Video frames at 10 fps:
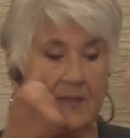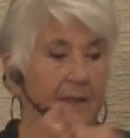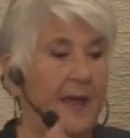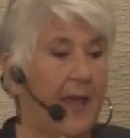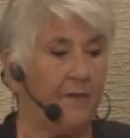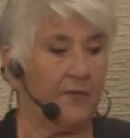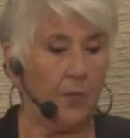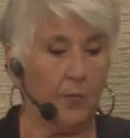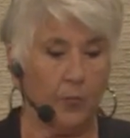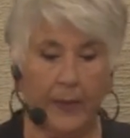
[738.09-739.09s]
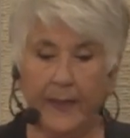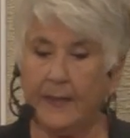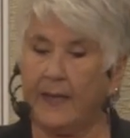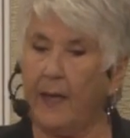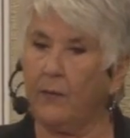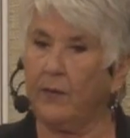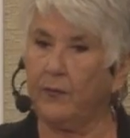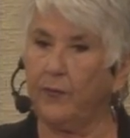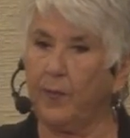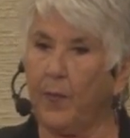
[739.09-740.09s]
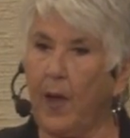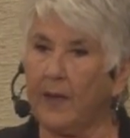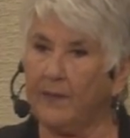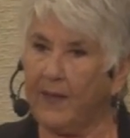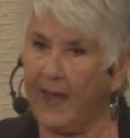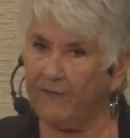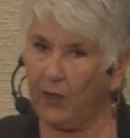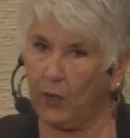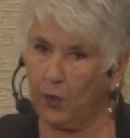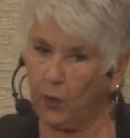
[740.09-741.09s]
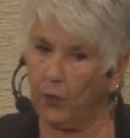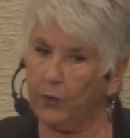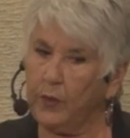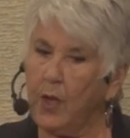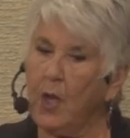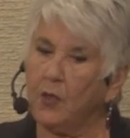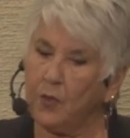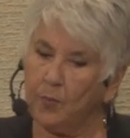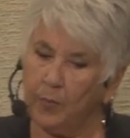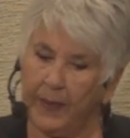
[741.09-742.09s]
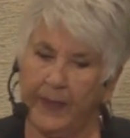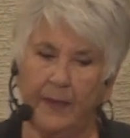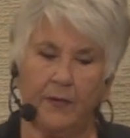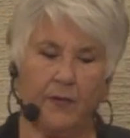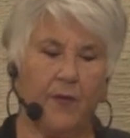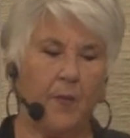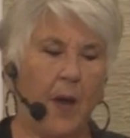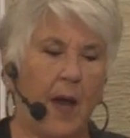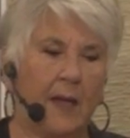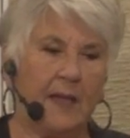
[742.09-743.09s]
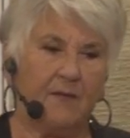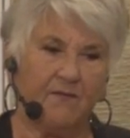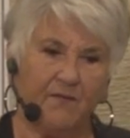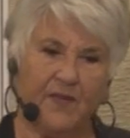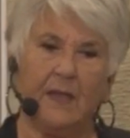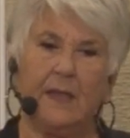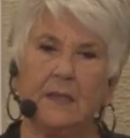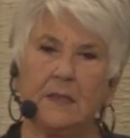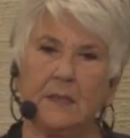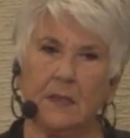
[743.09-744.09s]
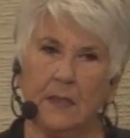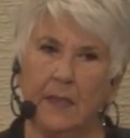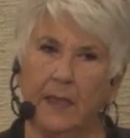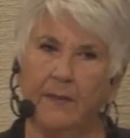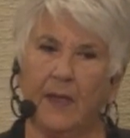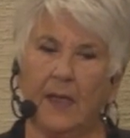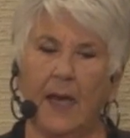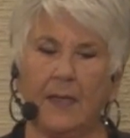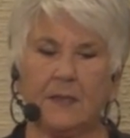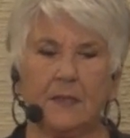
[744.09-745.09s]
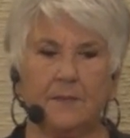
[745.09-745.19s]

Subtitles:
And they have to bring it down into their body. They have to learn to bring it into their body and feel it in the gut.